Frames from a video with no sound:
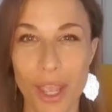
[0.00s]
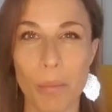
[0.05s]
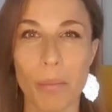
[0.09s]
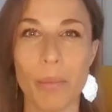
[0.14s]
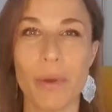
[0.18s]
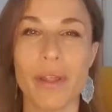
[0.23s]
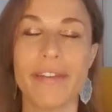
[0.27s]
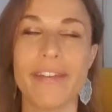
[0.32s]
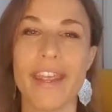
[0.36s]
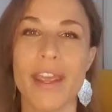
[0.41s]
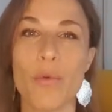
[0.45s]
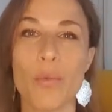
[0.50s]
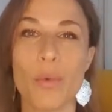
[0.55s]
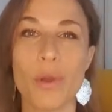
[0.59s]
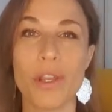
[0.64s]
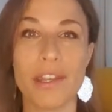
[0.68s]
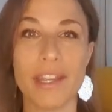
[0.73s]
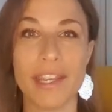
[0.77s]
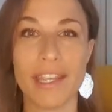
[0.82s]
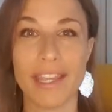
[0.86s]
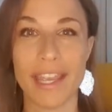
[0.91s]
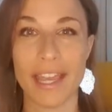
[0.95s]
But then when
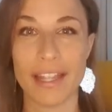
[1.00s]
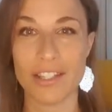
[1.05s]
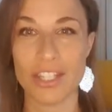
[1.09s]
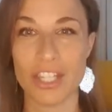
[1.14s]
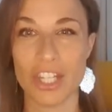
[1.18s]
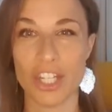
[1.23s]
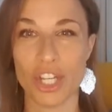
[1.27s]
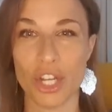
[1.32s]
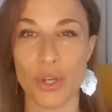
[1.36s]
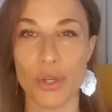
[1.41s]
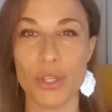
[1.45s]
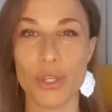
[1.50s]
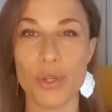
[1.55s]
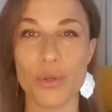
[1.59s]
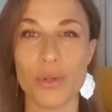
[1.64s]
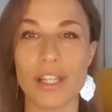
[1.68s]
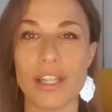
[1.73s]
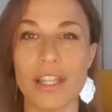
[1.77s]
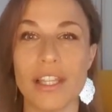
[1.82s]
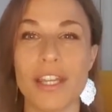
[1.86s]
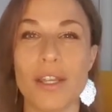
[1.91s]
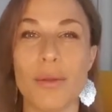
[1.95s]
they get to know you a
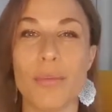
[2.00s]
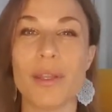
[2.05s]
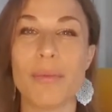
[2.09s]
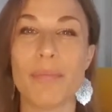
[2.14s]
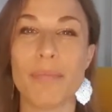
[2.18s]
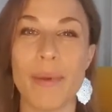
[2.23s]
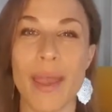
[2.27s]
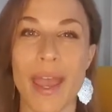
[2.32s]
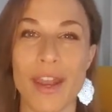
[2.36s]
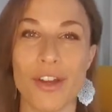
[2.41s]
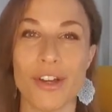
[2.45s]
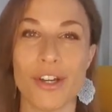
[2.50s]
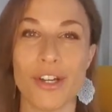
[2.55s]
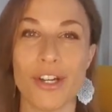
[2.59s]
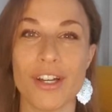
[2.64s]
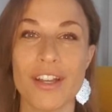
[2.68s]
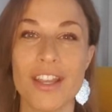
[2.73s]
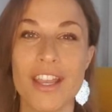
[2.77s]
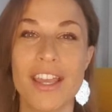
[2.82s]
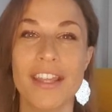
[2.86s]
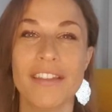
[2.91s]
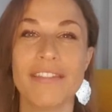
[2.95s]
little bit better,